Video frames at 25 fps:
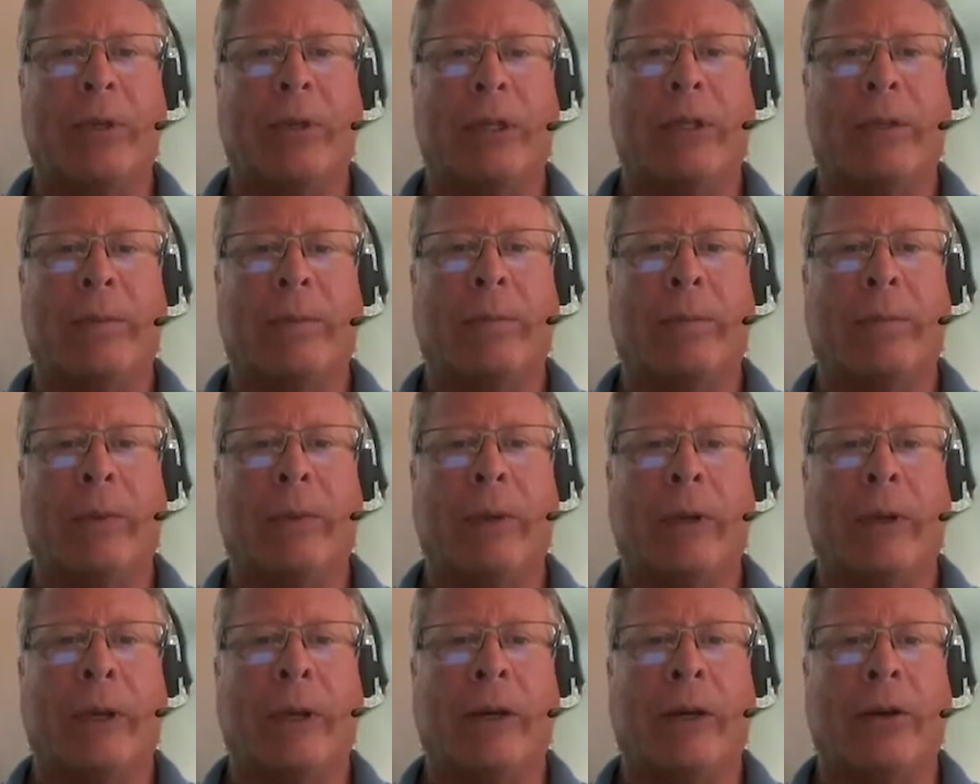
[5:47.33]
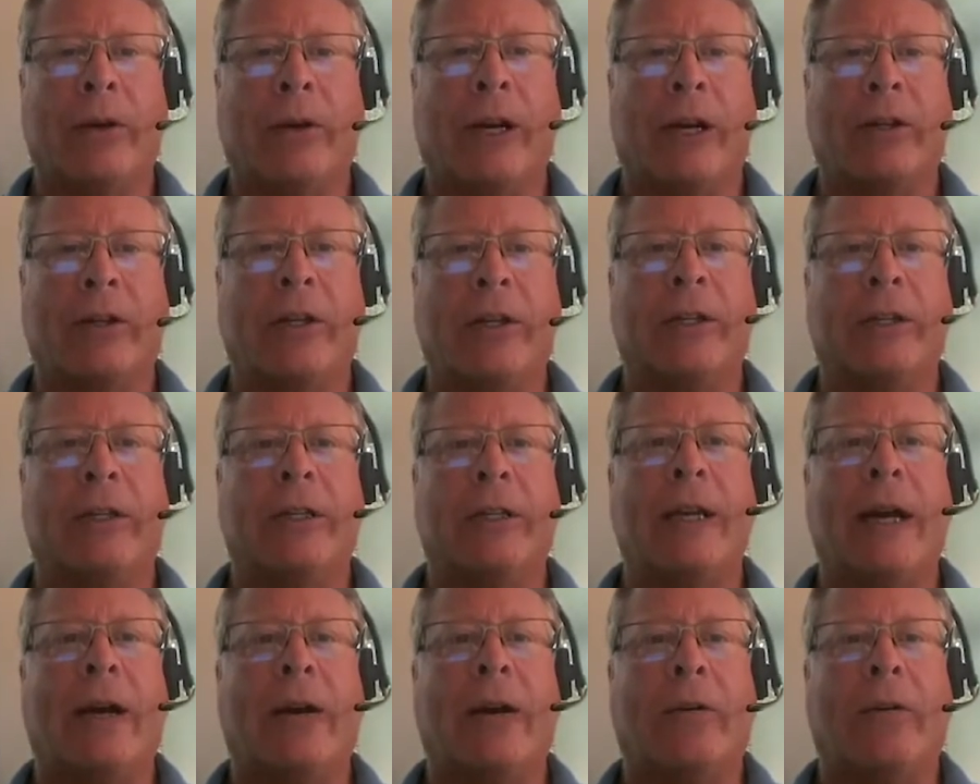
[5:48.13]
to some
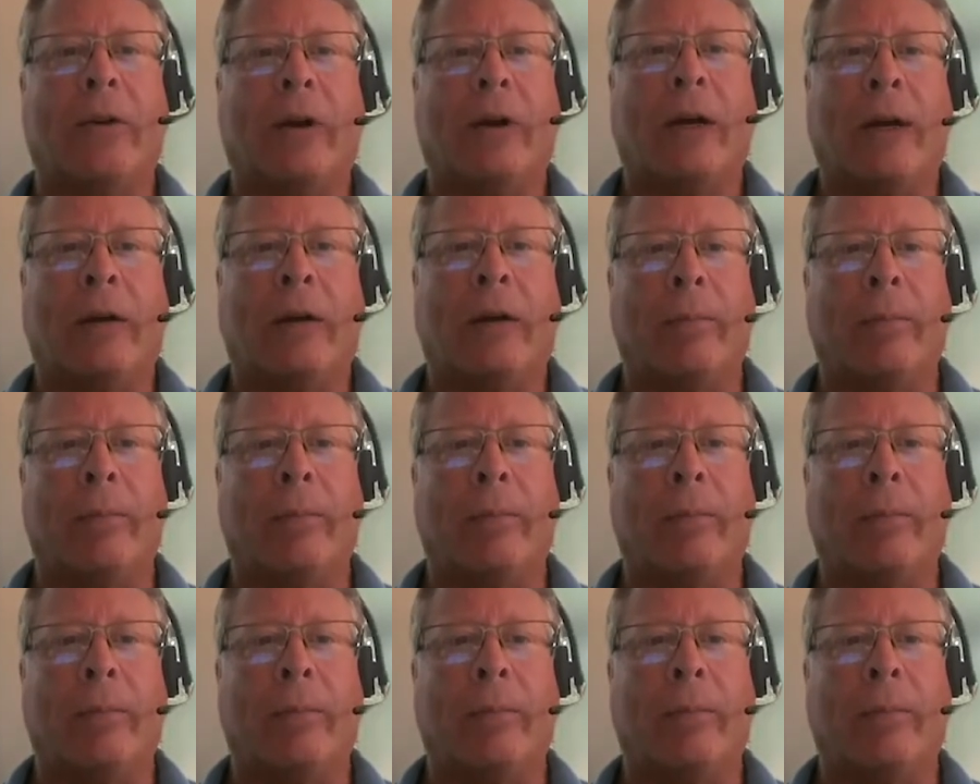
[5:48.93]
introductions now.